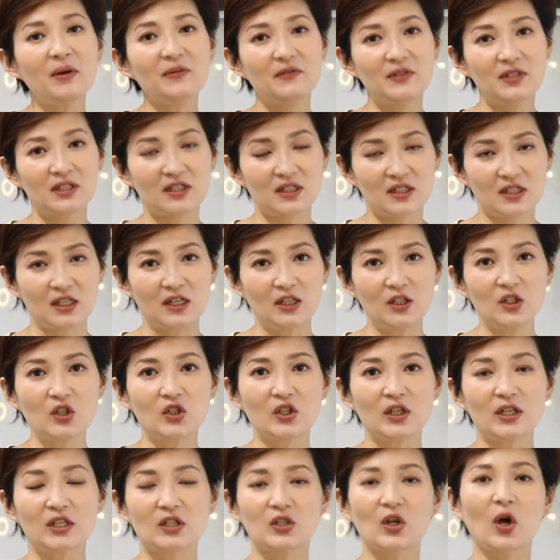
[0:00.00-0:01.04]
of this
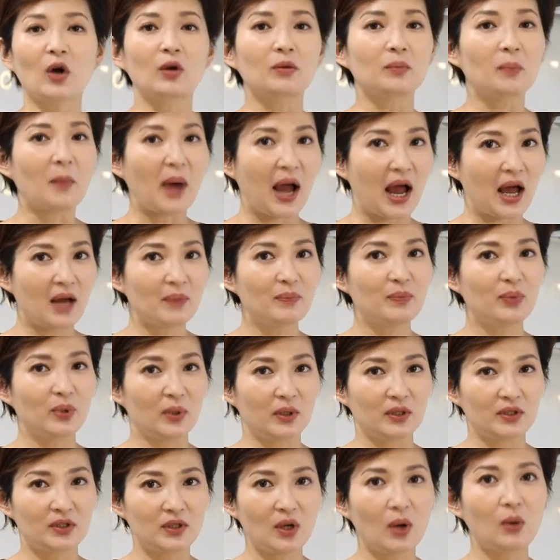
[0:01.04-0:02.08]
dish, it's called
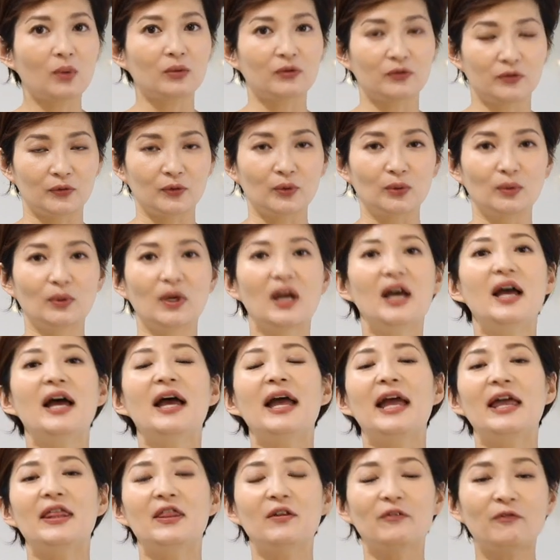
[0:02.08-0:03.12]
Mapo Tofu.
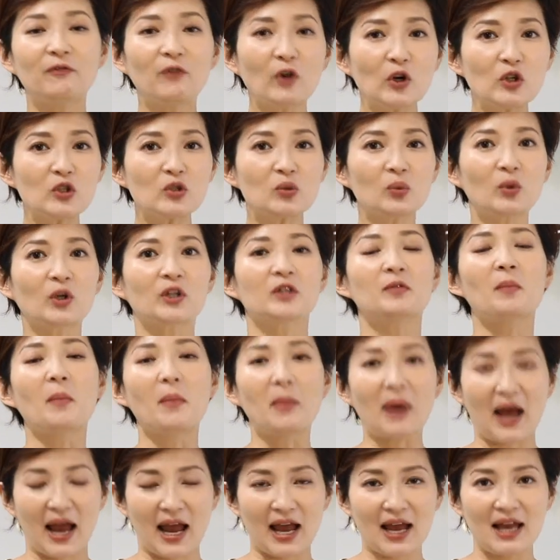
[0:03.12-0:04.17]
And the first word
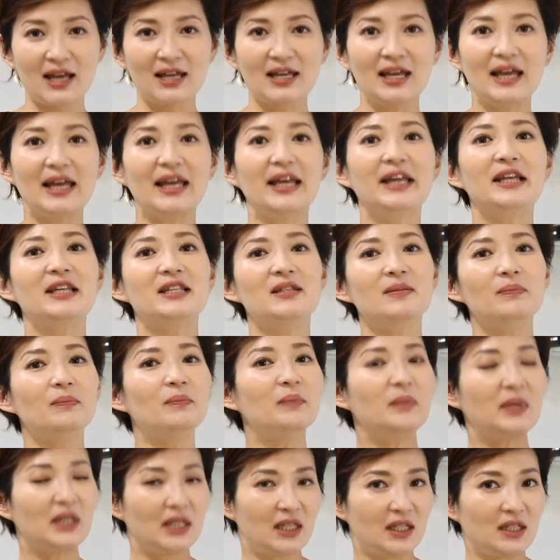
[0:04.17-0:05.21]
ma
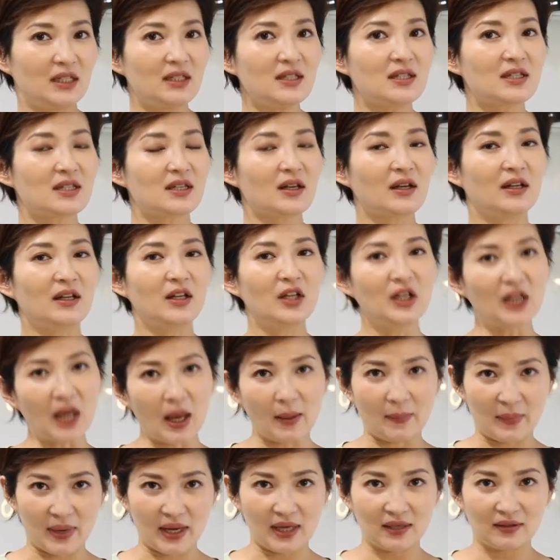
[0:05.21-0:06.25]
means
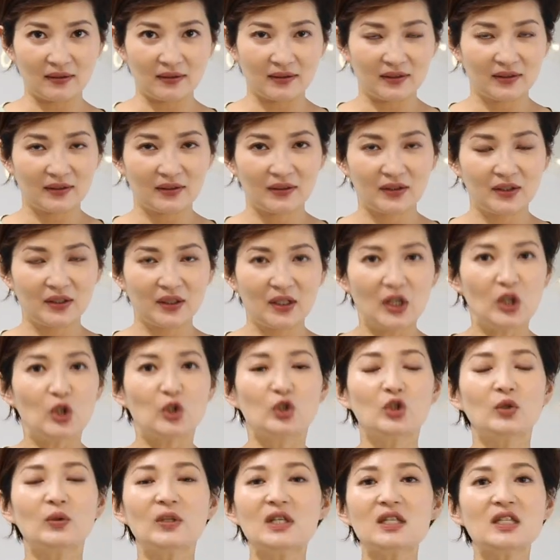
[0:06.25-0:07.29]
numbing.
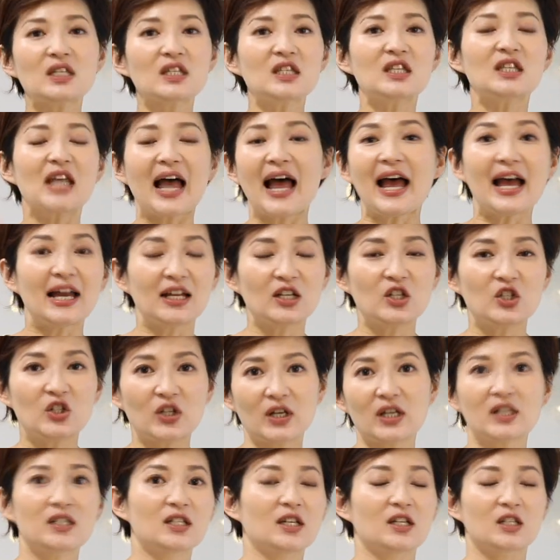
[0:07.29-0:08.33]
So this is not
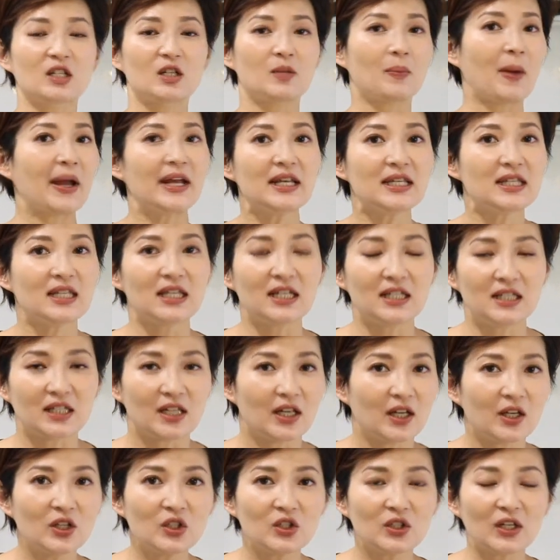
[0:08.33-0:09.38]
just a spicy
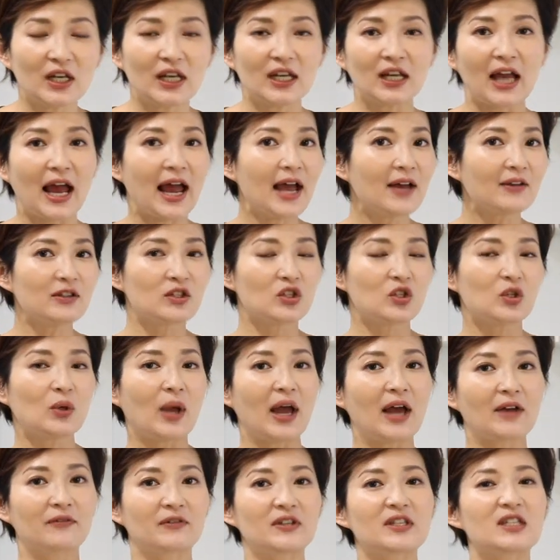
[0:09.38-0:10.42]
dish. It has to
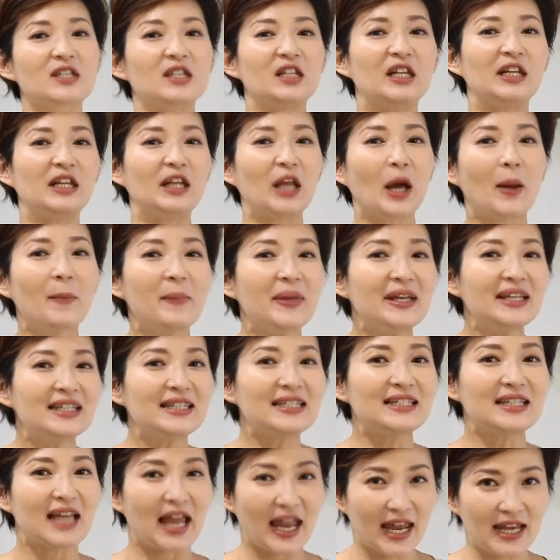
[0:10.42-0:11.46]
have this
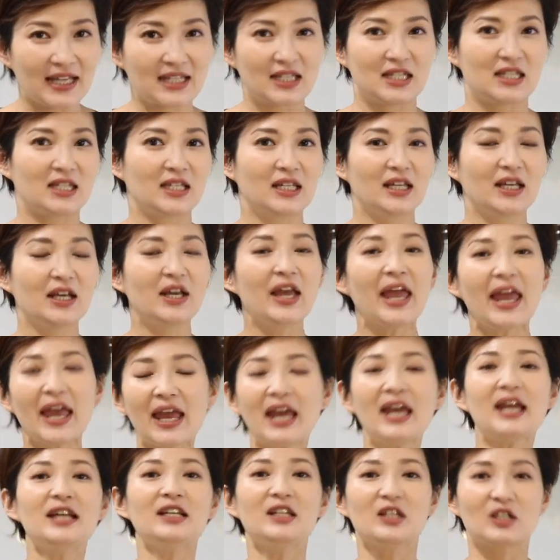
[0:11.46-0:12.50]
numbing taste
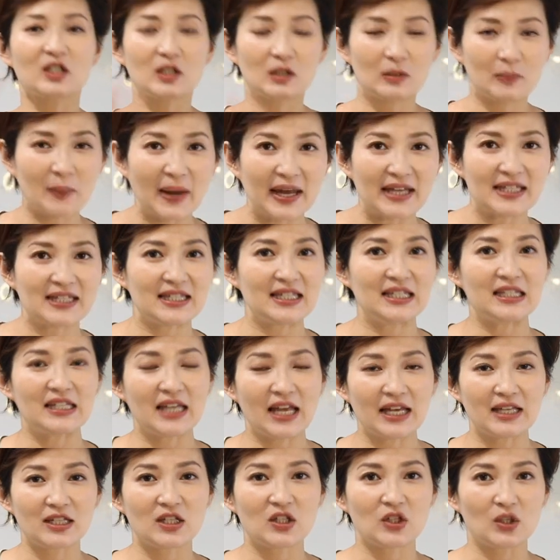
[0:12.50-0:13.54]
and a spicy
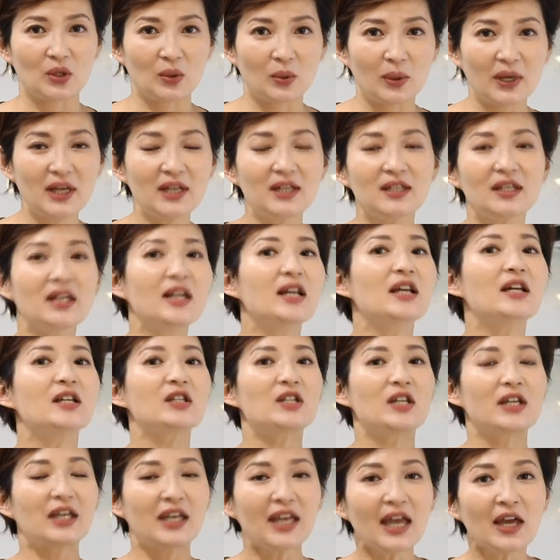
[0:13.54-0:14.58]
taste to it.
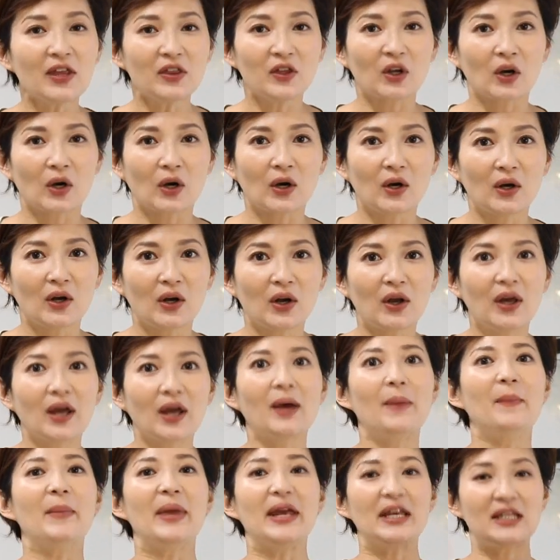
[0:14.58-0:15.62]
Together
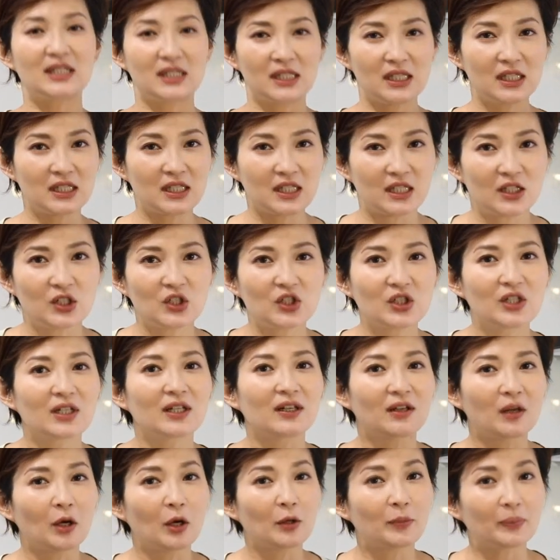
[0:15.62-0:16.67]
makes the dish
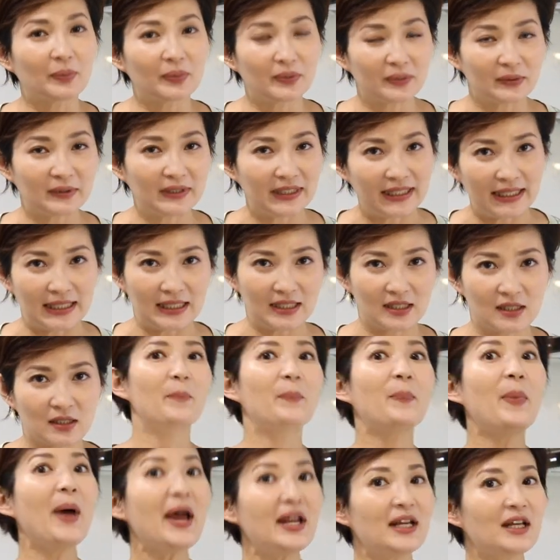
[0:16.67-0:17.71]
complete.
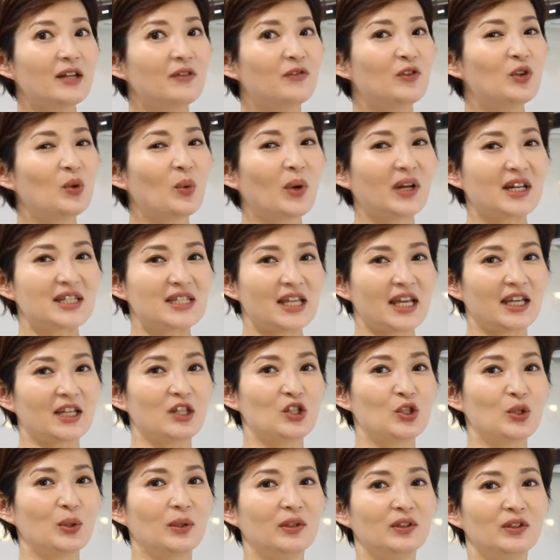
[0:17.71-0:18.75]
But if you want to take
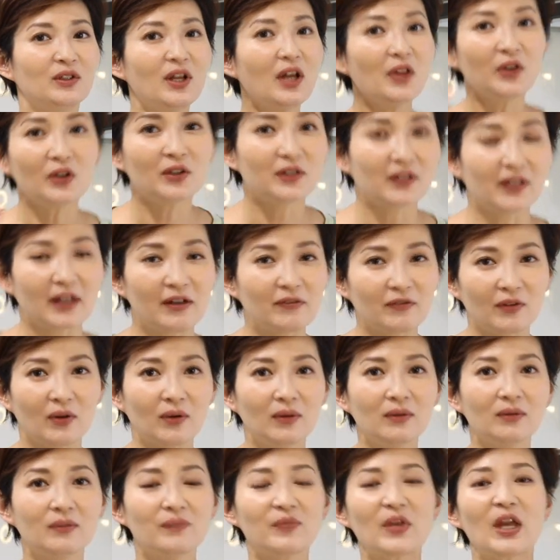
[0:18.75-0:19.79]
it to another
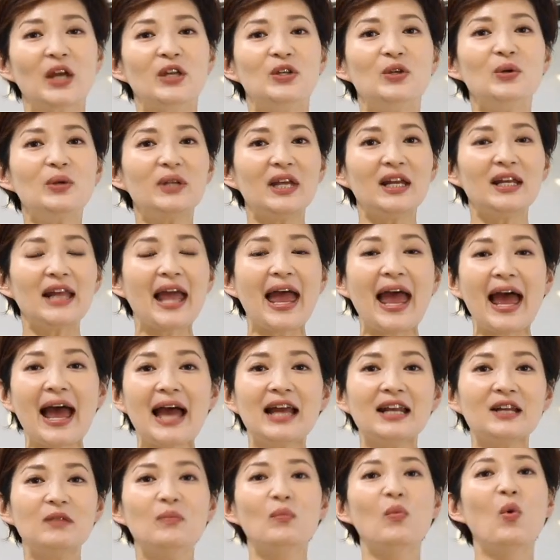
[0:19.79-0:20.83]
level, you can
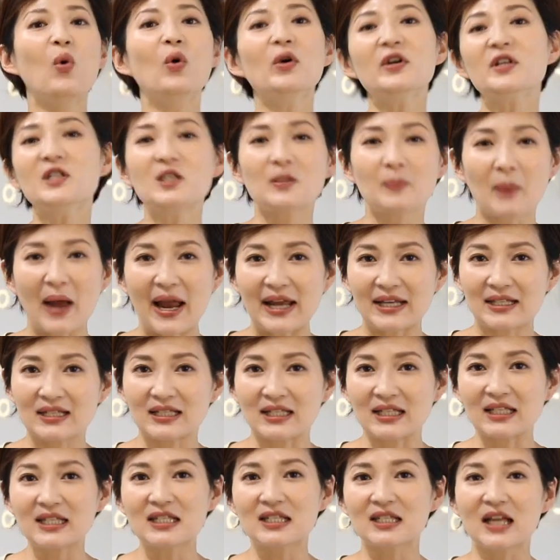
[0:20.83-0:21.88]
add in more
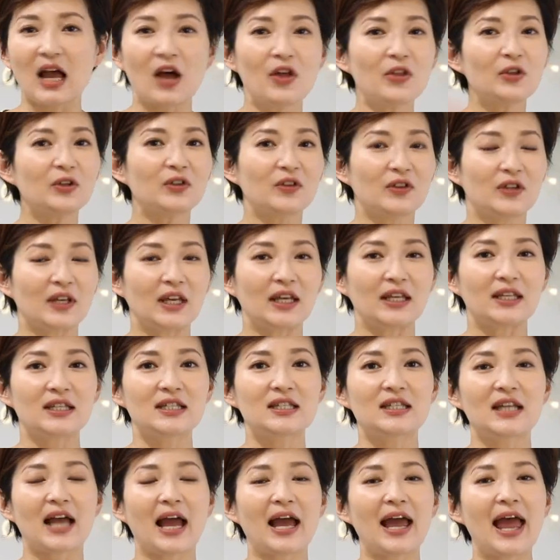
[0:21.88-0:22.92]
spices, other
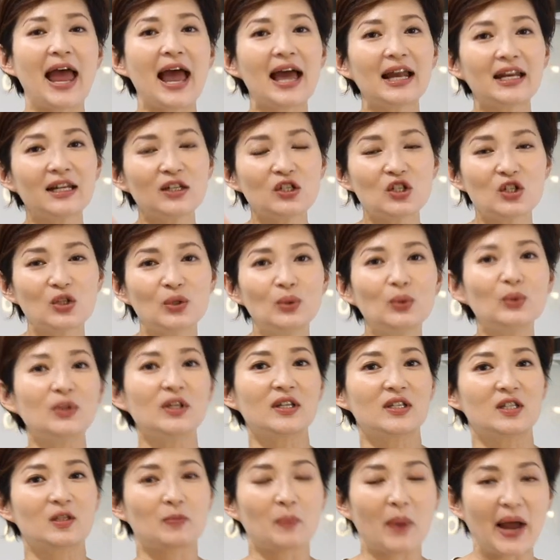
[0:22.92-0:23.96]
things that add into
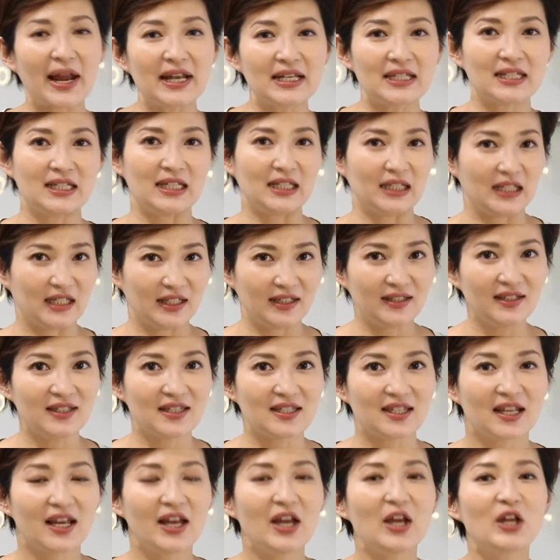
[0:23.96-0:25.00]
the
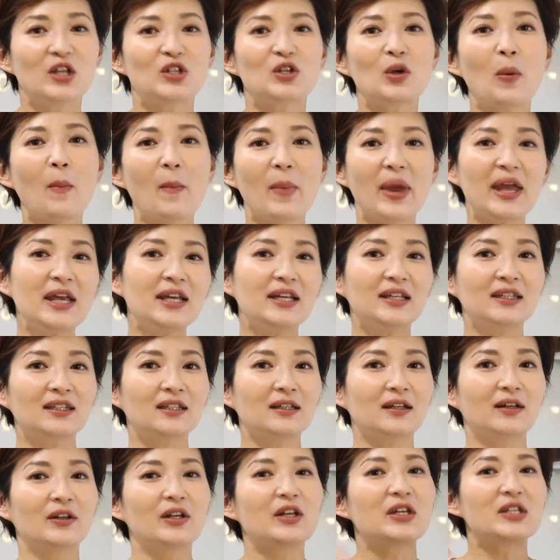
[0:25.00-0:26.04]
spiciness to make
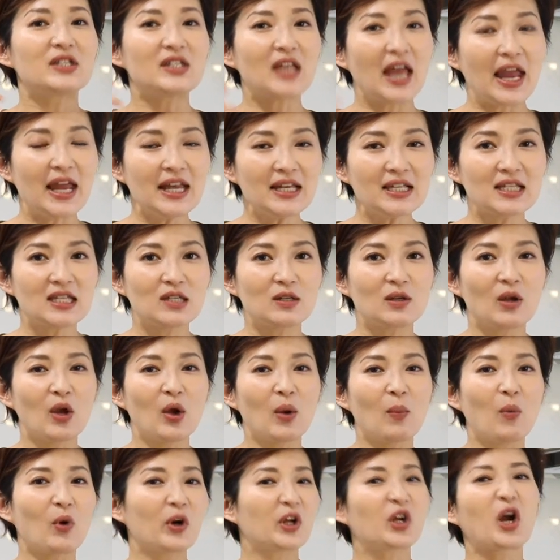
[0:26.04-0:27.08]
the taste
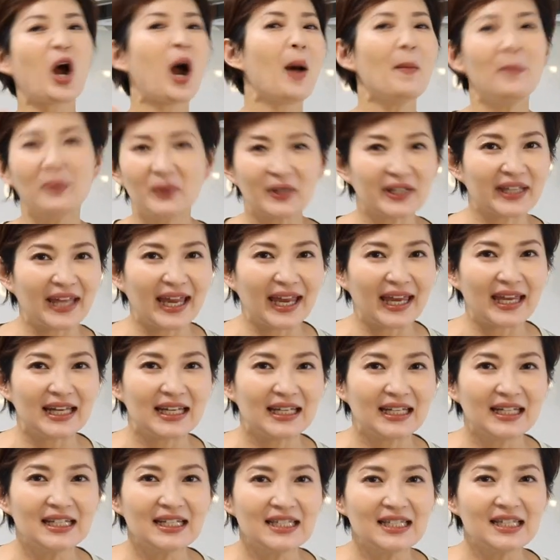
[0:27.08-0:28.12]
more
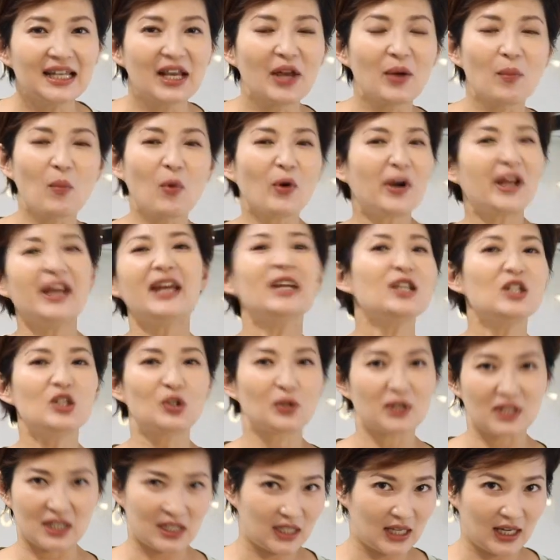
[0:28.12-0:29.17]
complicated, more
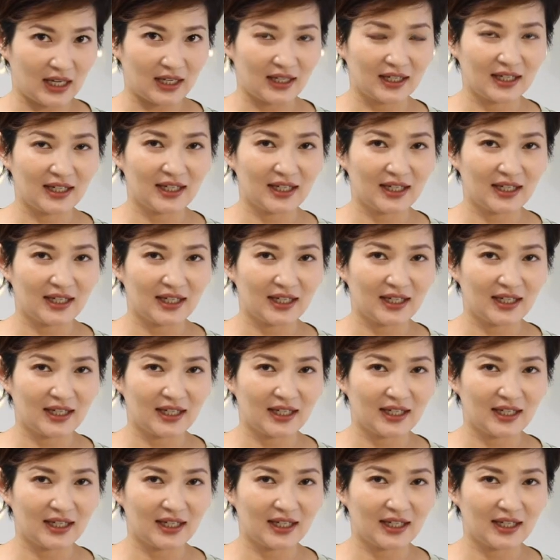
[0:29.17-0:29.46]
interesting.